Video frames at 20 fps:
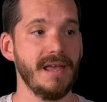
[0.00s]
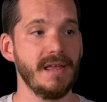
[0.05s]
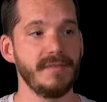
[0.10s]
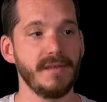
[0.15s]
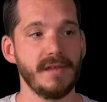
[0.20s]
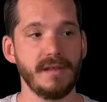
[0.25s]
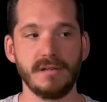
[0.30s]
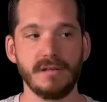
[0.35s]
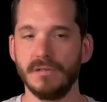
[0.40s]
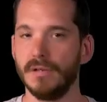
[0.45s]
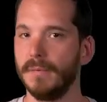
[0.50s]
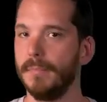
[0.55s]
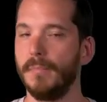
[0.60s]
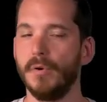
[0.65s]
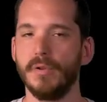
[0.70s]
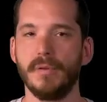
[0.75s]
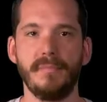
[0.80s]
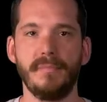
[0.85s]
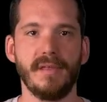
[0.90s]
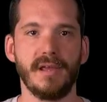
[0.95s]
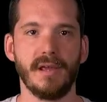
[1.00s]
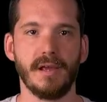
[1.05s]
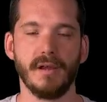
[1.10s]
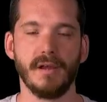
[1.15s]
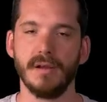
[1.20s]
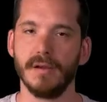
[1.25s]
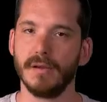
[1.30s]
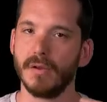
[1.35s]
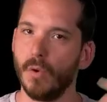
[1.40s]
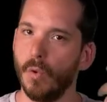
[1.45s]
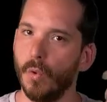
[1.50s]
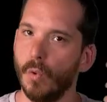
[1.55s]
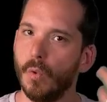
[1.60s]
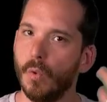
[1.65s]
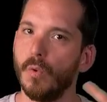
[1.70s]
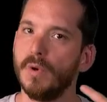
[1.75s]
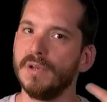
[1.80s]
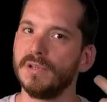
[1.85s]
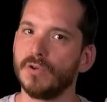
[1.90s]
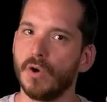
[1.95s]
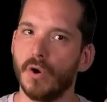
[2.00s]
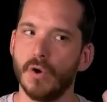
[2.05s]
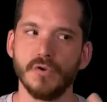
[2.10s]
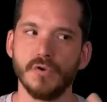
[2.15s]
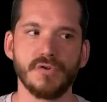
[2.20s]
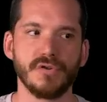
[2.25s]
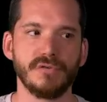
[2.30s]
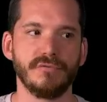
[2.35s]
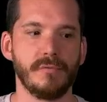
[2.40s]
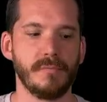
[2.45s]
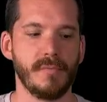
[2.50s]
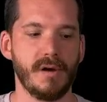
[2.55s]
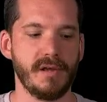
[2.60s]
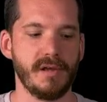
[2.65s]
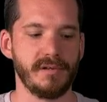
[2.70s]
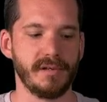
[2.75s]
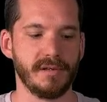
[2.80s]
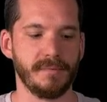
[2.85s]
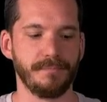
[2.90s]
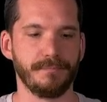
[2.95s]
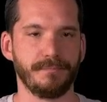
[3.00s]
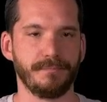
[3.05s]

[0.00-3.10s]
then put them there. Always constant reminder.